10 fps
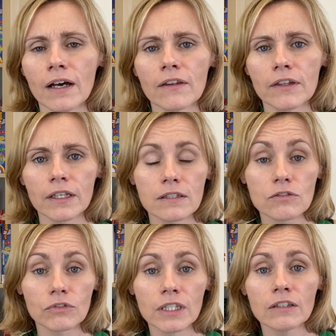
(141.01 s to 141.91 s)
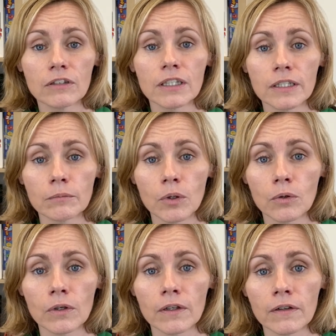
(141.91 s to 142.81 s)
I think it's really, really
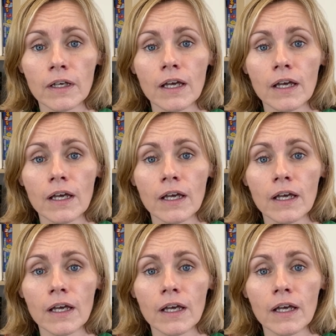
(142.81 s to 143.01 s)
important